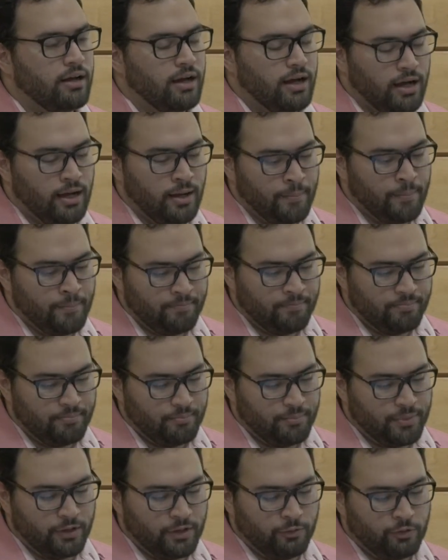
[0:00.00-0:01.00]

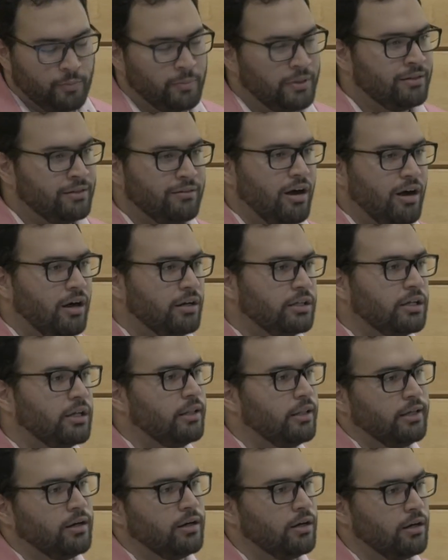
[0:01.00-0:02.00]
But it would have been
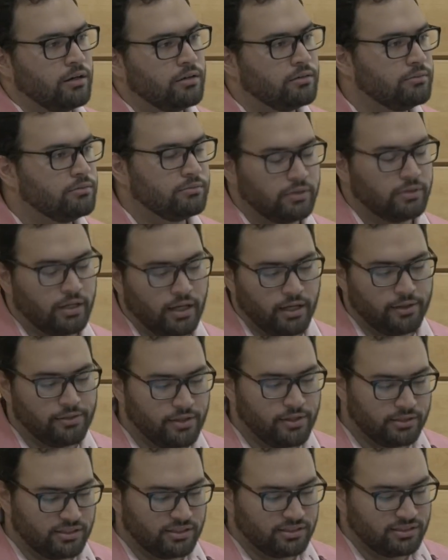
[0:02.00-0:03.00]
unclear.
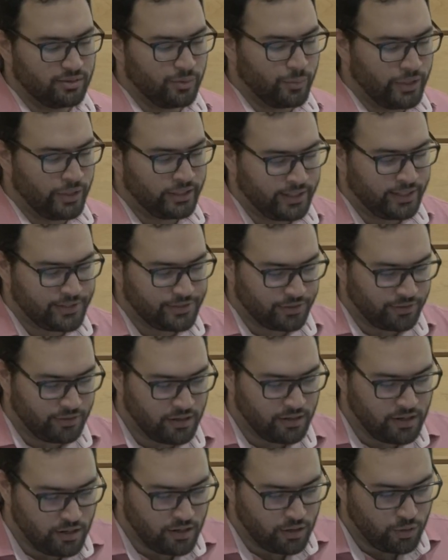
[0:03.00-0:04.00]
This is a way nicer
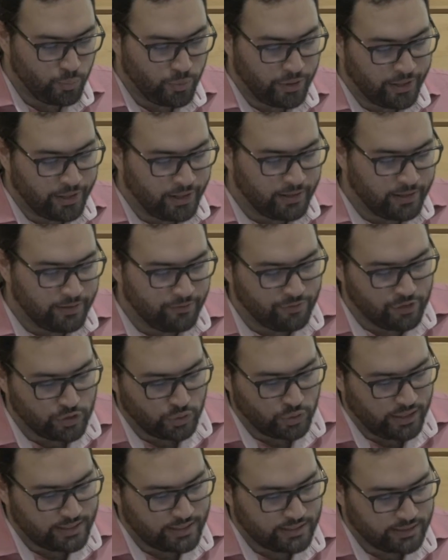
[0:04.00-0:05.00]
way to
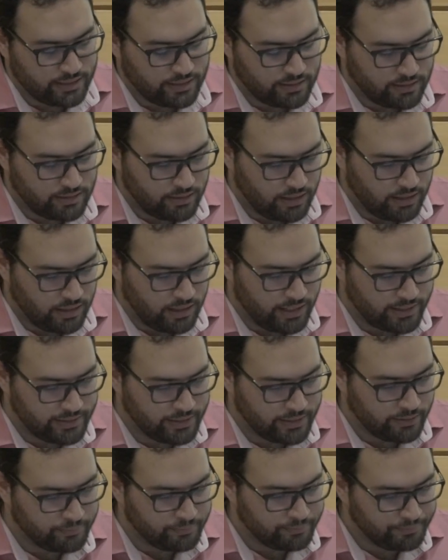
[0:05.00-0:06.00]
visualize this
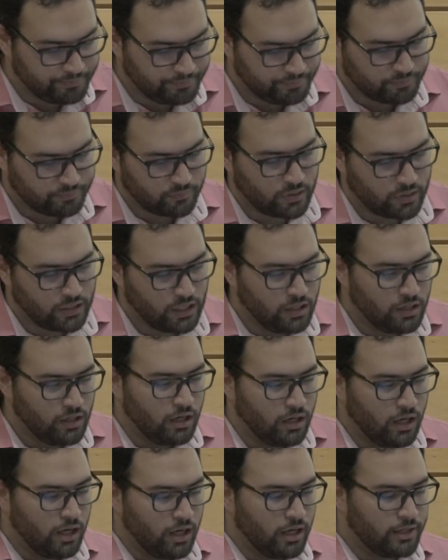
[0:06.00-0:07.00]
idea.
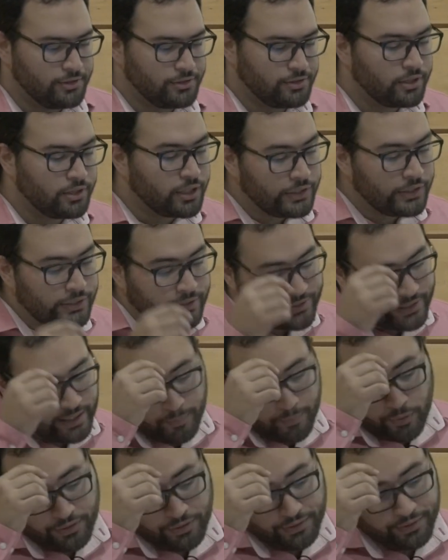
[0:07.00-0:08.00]
Here's another
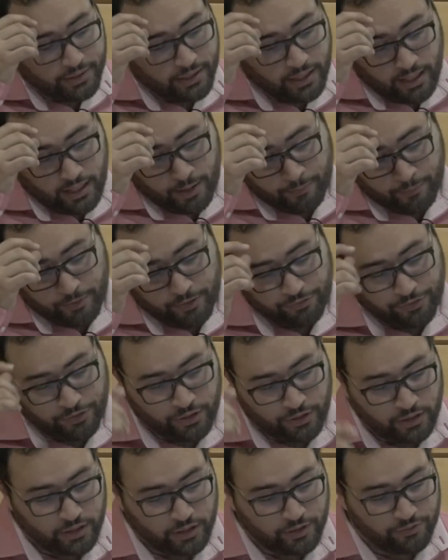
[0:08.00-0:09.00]
example. If
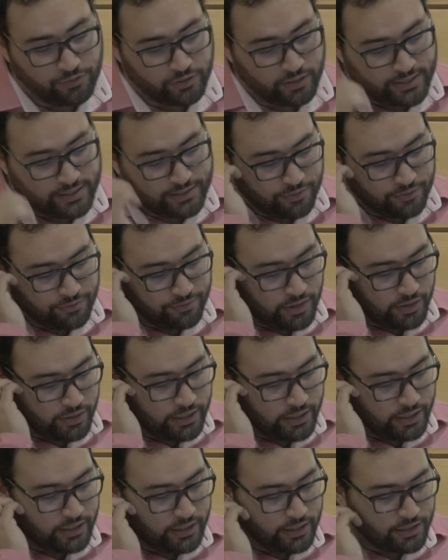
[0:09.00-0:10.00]
you guys are
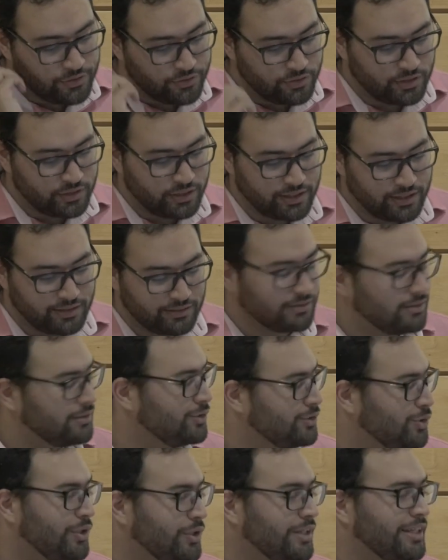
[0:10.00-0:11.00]
very interested in
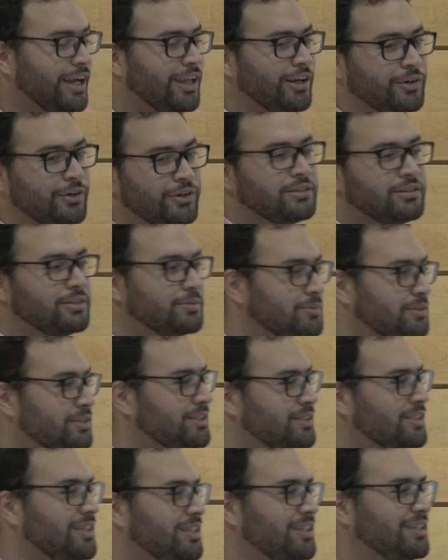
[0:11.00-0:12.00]
sorting
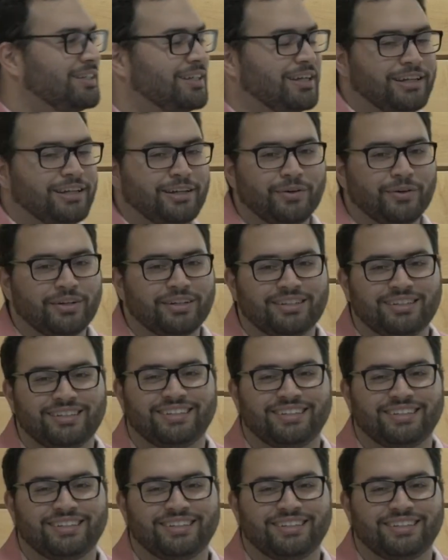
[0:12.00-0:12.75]
algorithms, anyone?